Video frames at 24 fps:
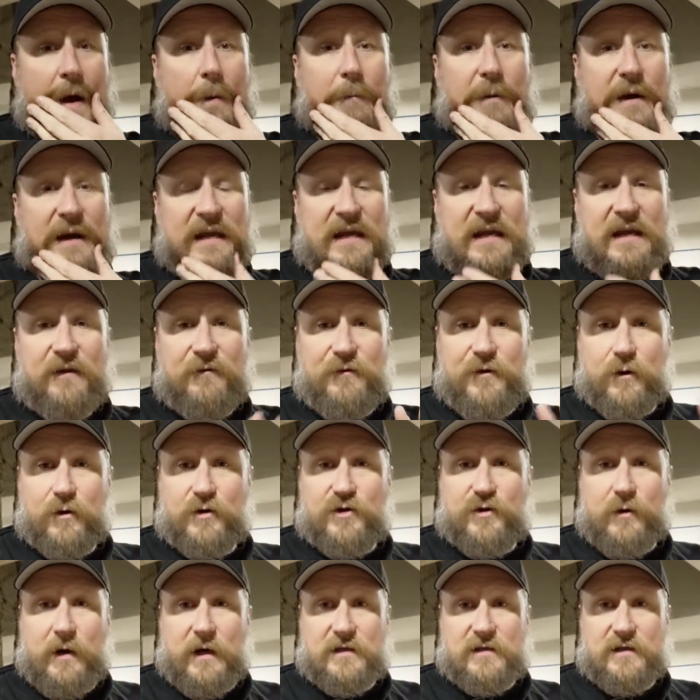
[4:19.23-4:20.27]
But if you're
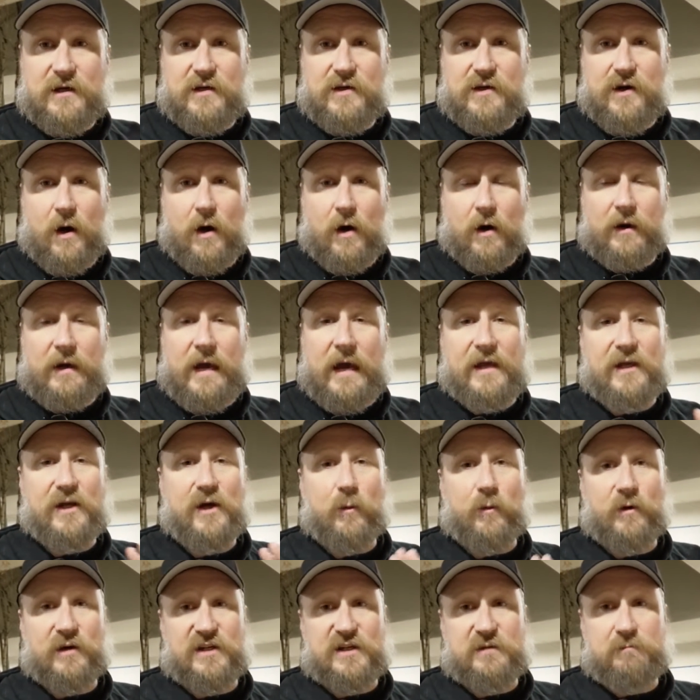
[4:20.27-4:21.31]
dressed in dark and
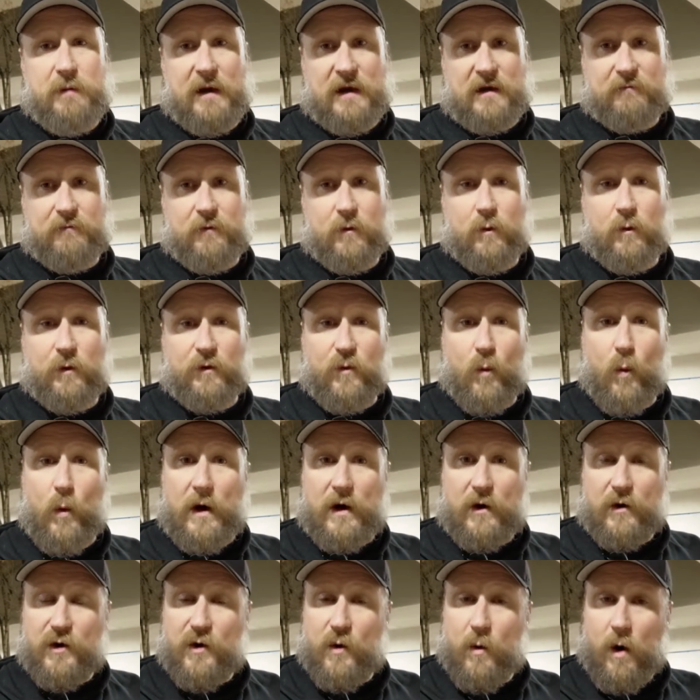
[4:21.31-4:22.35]
you're respectful with
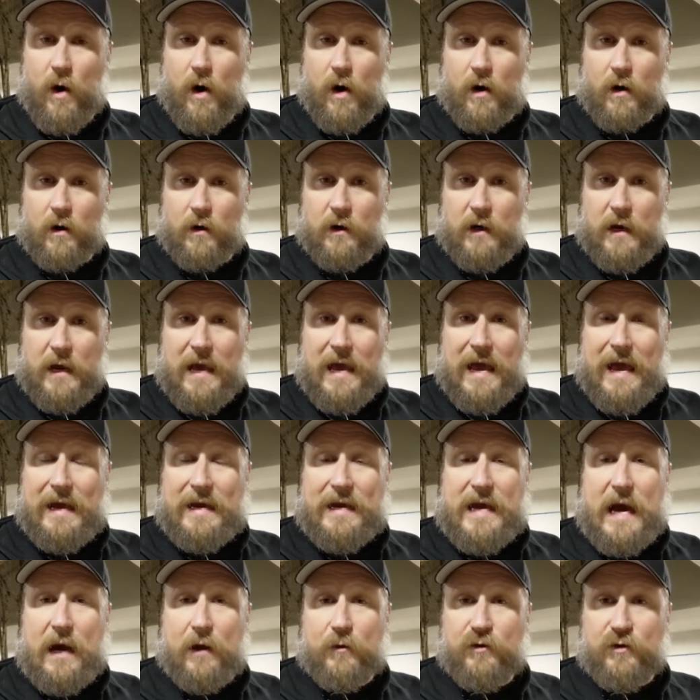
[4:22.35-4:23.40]
where you are and
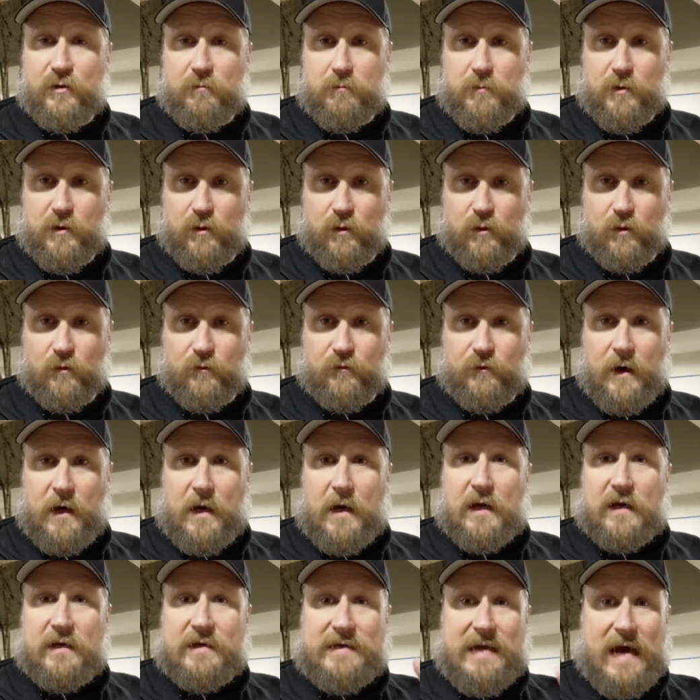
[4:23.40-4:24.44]
how you move,
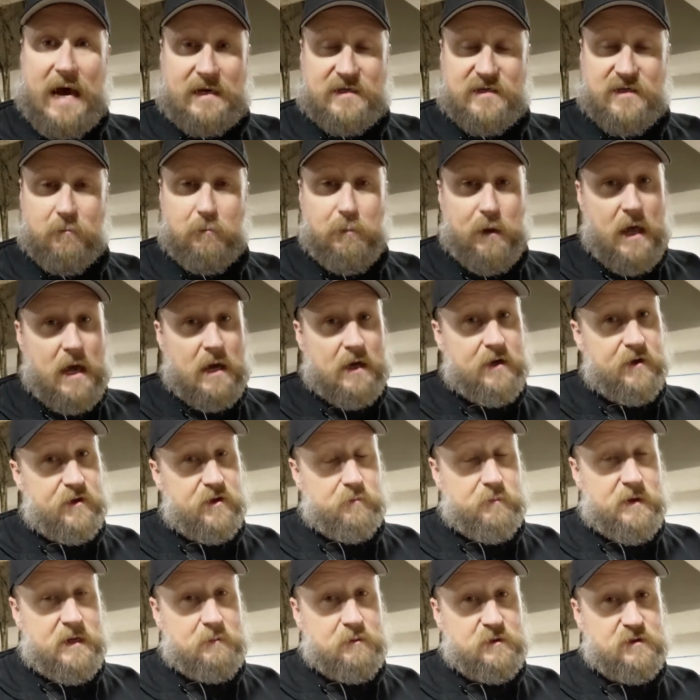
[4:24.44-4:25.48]
not to block other
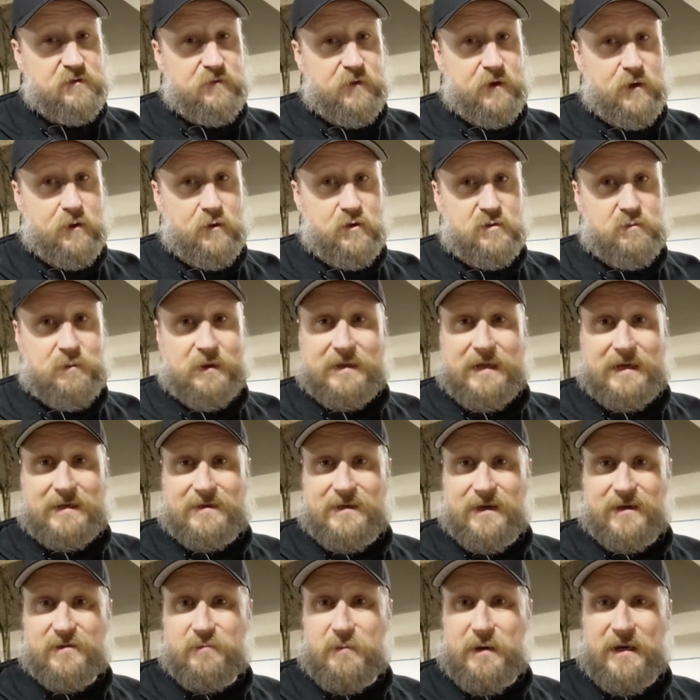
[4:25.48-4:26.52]
people's views, but that
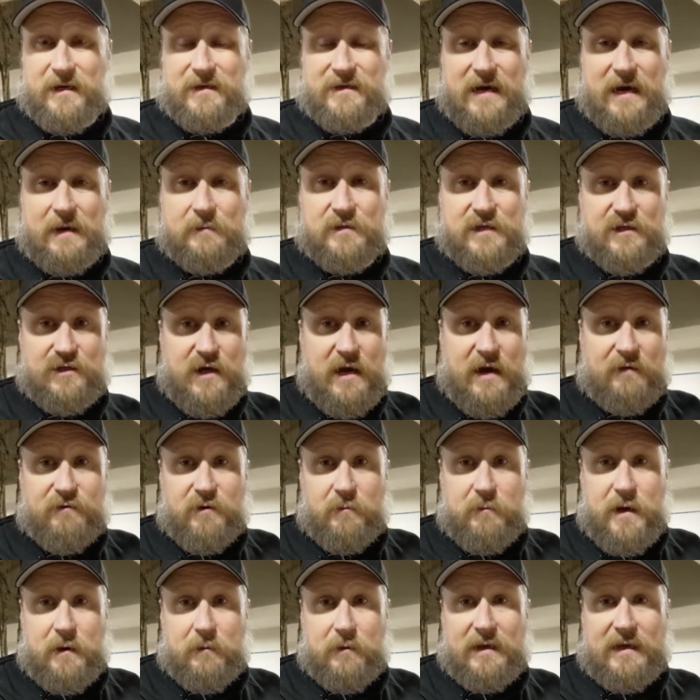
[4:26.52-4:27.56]
does mean at times that you have to
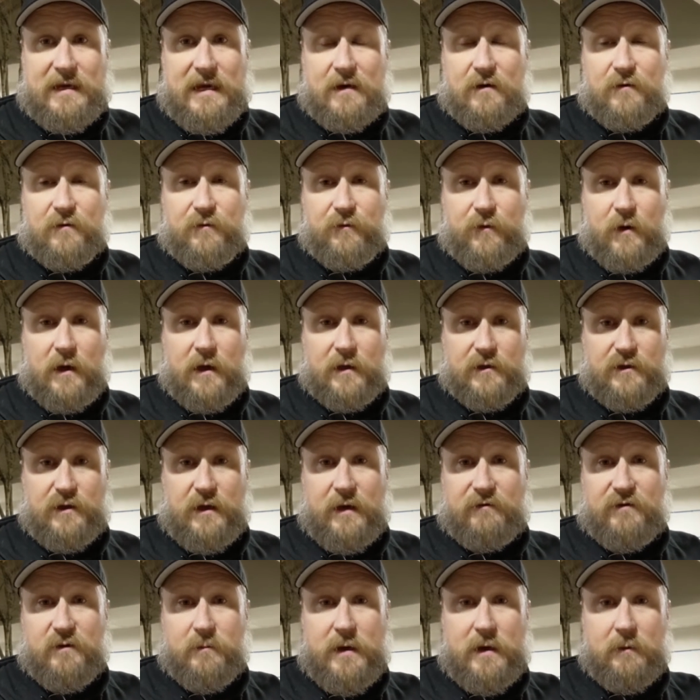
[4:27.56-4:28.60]
be able to get in front. You
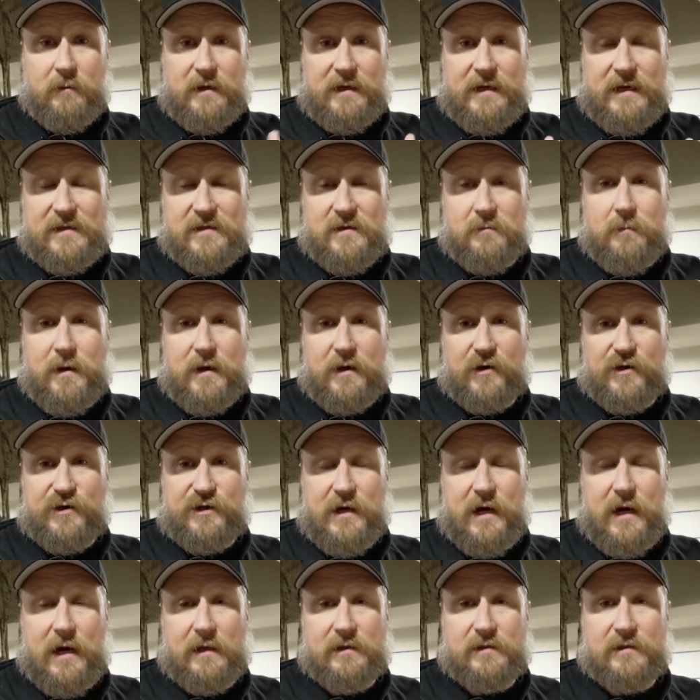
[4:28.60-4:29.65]
have to be able to get some better
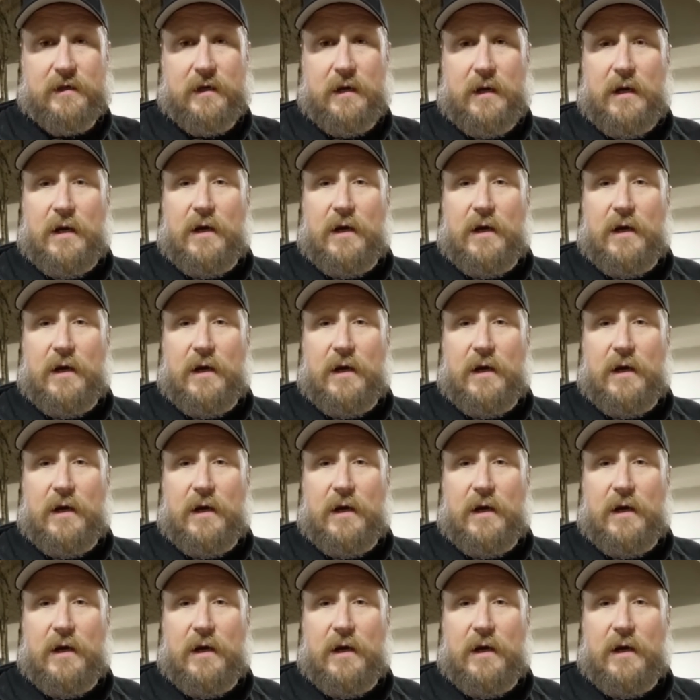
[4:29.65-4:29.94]
shots.